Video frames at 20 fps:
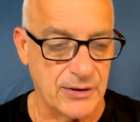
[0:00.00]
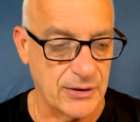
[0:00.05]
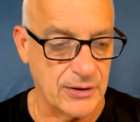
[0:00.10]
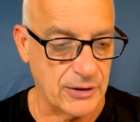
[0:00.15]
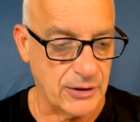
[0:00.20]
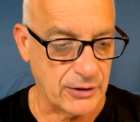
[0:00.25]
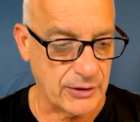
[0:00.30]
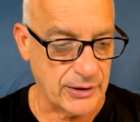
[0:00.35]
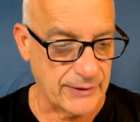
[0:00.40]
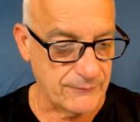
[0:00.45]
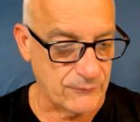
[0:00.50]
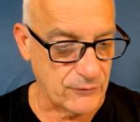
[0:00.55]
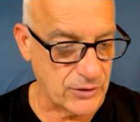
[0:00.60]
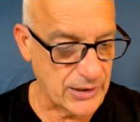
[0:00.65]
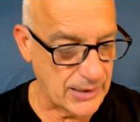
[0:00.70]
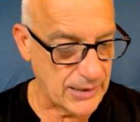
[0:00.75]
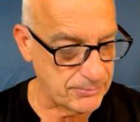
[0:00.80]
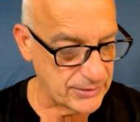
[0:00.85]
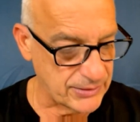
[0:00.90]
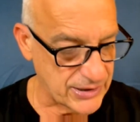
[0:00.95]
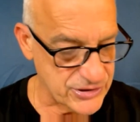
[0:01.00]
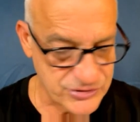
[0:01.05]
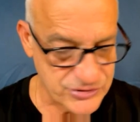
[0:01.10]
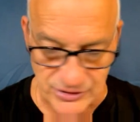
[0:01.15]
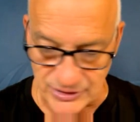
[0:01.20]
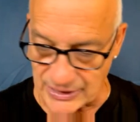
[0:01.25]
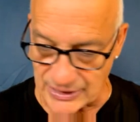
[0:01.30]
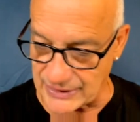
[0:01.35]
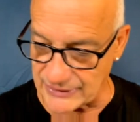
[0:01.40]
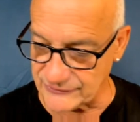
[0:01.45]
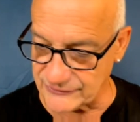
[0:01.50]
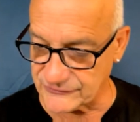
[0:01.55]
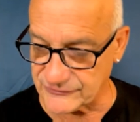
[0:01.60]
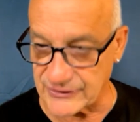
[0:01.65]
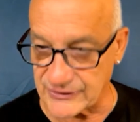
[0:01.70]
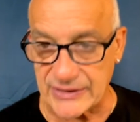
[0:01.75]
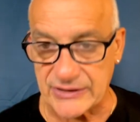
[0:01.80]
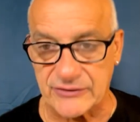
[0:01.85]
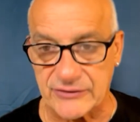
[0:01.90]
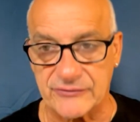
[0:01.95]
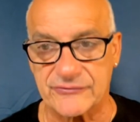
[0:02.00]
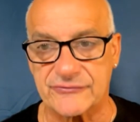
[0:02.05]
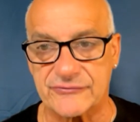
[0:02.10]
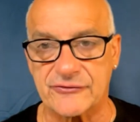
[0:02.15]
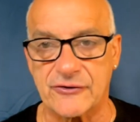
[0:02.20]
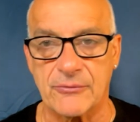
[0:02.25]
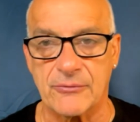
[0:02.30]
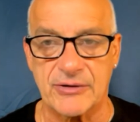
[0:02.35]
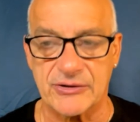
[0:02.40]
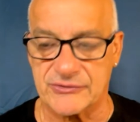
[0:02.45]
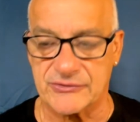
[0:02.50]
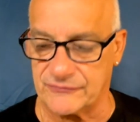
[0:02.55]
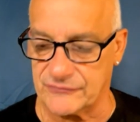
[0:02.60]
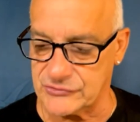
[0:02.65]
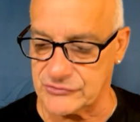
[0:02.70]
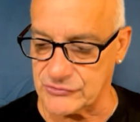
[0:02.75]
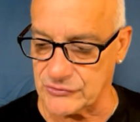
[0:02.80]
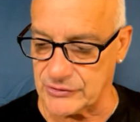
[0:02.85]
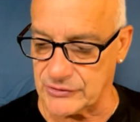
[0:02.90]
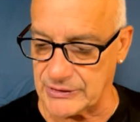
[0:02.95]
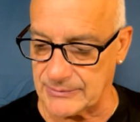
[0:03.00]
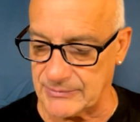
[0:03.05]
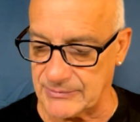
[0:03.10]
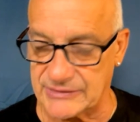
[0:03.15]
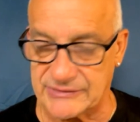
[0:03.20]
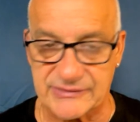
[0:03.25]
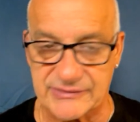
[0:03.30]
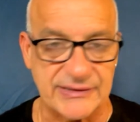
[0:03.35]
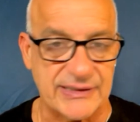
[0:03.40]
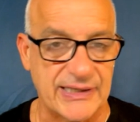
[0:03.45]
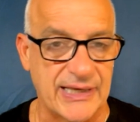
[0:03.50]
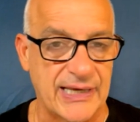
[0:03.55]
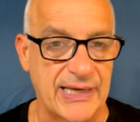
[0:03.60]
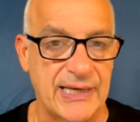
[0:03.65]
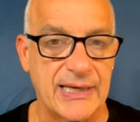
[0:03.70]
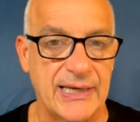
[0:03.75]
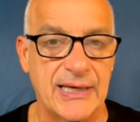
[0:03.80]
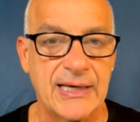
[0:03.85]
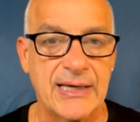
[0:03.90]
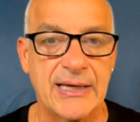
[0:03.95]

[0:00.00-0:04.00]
All right. Well, God bless you guys. Thank you so much for joining me today.